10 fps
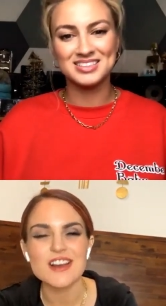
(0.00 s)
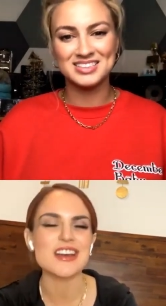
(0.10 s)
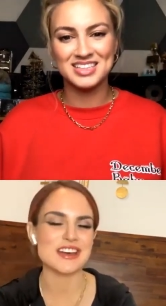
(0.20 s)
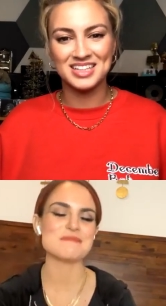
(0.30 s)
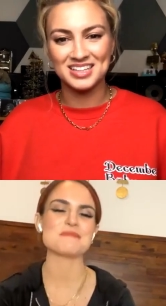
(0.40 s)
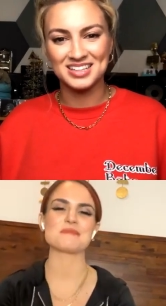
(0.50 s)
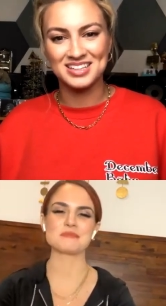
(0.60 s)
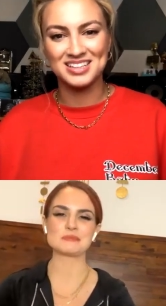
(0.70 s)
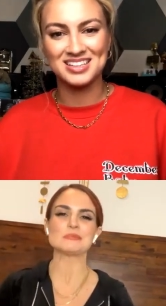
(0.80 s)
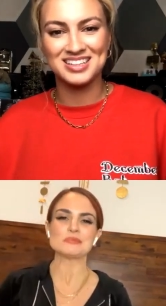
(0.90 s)
Speaker 1: Okay.
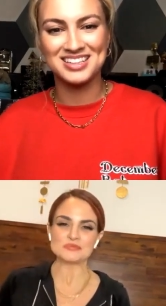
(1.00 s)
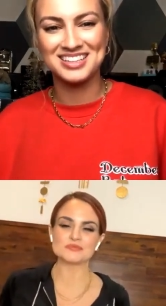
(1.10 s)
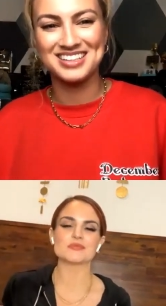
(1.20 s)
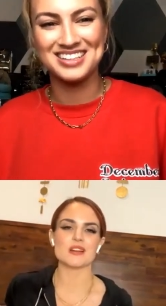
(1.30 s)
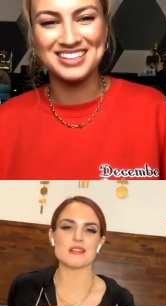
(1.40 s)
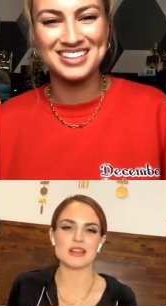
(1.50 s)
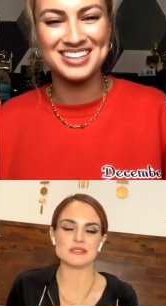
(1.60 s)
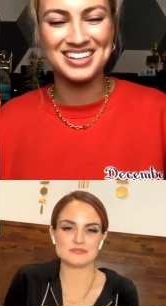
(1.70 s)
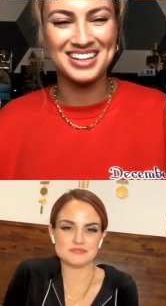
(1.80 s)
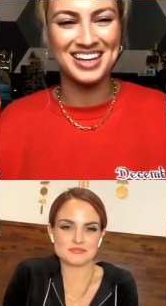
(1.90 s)
Yeah. All right.
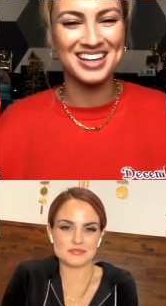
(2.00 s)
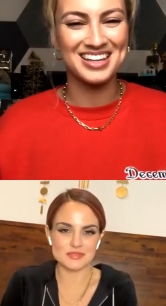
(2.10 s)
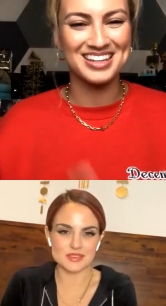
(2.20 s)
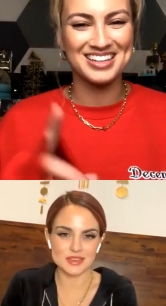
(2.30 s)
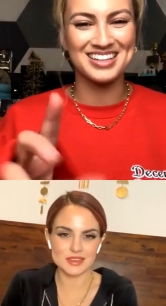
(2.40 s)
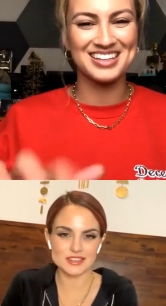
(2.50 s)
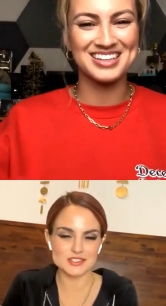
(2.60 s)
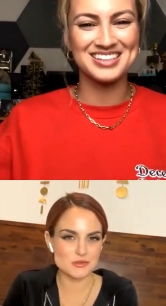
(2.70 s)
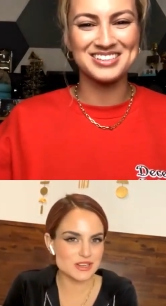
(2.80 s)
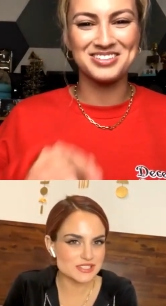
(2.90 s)
Okay.
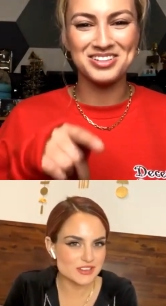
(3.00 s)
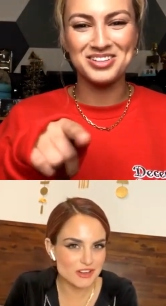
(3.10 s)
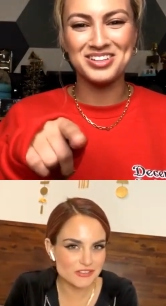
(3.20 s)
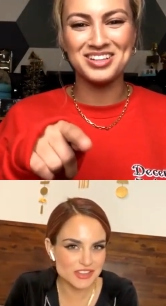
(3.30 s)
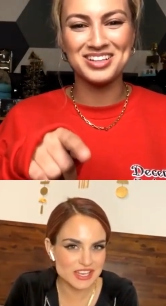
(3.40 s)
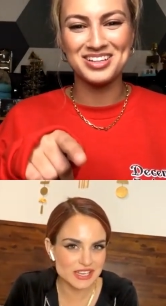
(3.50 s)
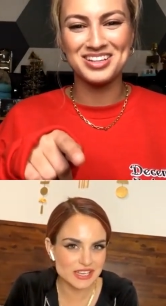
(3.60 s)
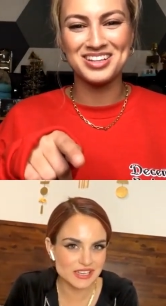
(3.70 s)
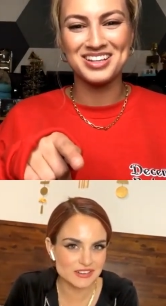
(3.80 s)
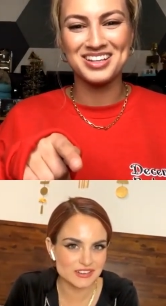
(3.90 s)
Do you want to start off the
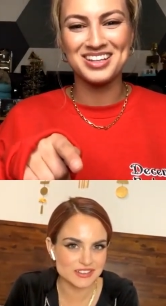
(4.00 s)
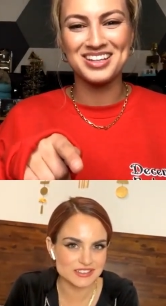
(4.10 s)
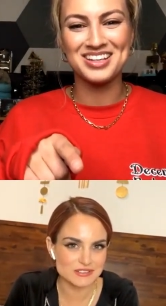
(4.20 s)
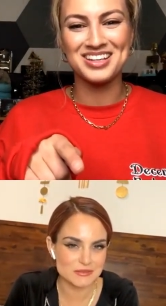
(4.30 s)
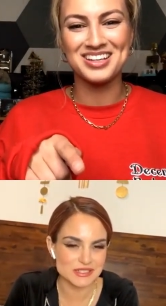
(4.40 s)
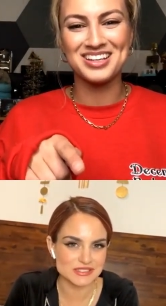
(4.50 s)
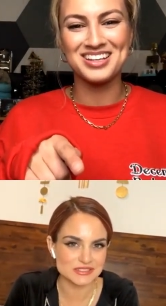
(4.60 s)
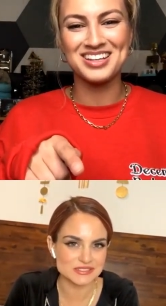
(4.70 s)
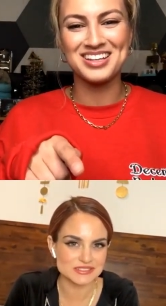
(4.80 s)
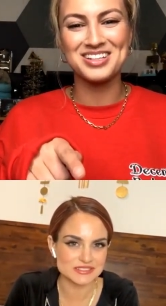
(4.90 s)
key, or do you want me
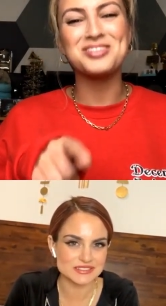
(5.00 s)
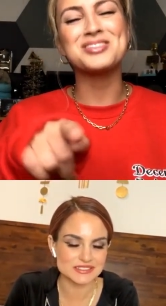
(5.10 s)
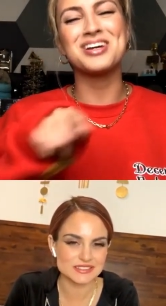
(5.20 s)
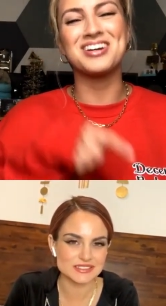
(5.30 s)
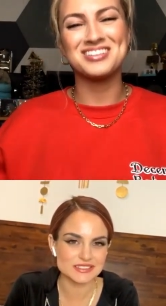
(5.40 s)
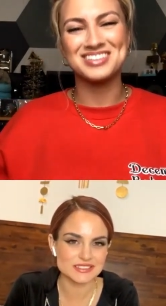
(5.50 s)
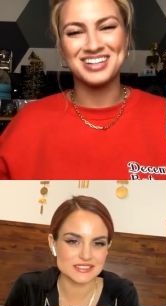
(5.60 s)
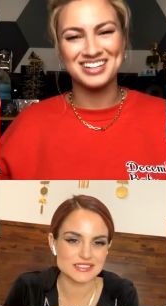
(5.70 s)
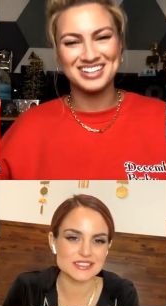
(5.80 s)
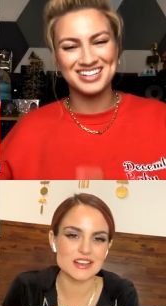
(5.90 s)
to? You start. You
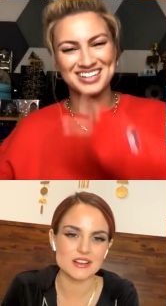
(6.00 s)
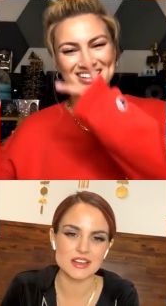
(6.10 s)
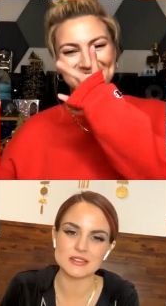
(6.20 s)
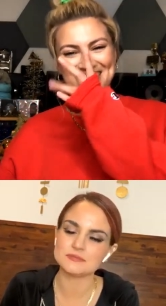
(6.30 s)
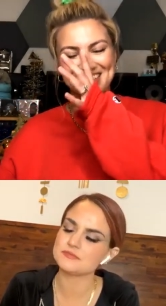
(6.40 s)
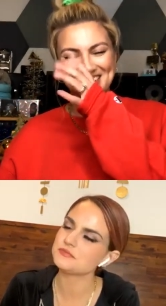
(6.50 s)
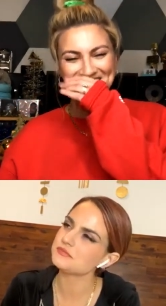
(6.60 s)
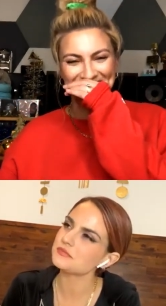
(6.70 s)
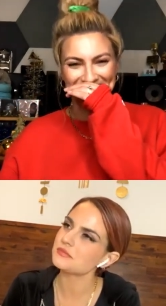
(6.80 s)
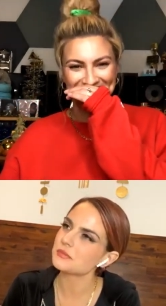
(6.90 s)
start. Okay.
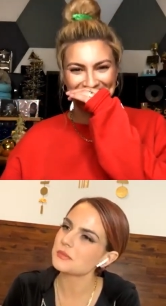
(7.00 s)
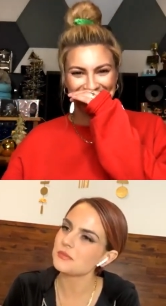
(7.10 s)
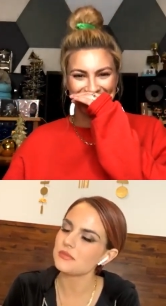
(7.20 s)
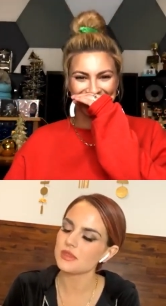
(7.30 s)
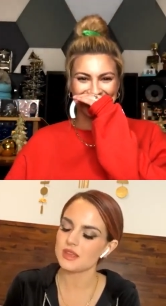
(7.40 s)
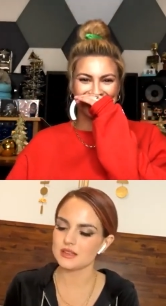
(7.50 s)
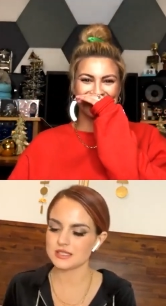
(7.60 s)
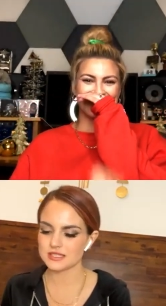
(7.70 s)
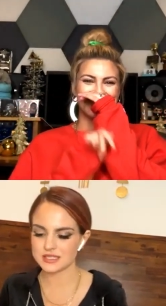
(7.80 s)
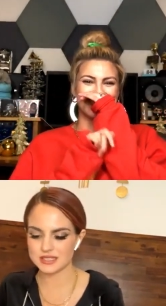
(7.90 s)
Yeah.
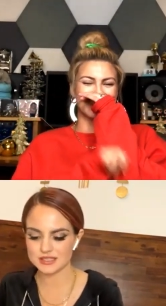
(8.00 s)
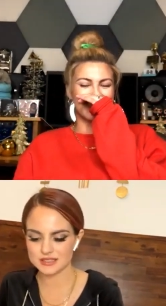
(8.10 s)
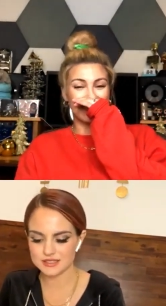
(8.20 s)
Let's see.